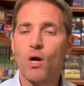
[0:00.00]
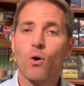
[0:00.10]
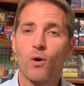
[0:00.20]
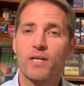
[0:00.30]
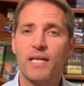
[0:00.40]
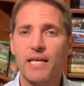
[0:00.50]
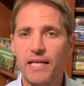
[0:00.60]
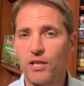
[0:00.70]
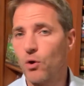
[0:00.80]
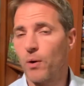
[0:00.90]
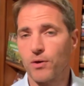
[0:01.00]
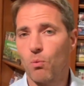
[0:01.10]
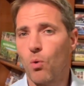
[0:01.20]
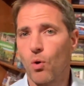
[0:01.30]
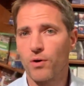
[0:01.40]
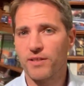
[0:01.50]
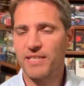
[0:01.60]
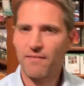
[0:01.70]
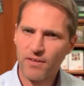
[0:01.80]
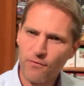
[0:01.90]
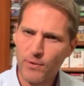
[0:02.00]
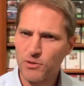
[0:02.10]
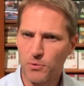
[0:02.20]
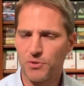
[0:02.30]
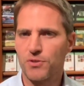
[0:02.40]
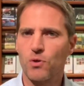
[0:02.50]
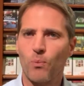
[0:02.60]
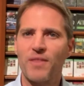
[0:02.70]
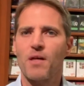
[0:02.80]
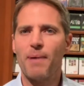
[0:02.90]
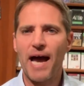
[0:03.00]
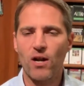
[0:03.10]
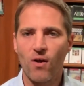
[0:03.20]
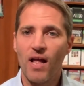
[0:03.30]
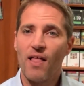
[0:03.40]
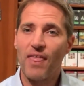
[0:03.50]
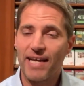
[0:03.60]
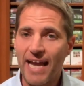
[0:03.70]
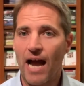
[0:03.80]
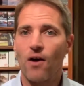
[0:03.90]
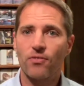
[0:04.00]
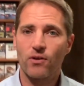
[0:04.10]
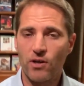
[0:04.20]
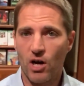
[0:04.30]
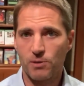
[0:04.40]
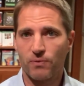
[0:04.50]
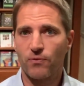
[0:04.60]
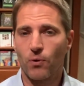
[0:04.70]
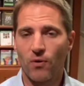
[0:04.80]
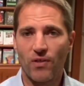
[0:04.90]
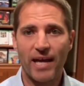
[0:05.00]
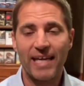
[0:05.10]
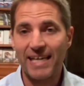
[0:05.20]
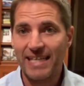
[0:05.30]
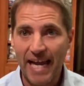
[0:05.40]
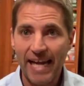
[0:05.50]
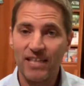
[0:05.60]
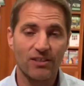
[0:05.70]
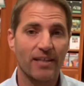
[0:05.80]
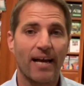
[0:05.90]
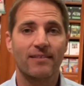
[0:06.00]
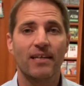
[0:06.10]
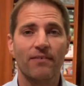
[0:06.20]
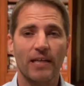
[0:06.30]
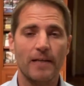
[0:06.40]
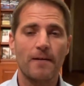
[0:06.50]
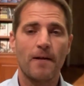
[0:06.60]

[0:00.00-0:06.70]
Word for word: Or a king going to war, does he have enough resources to win the battle? They count the cost before they engage in the activity.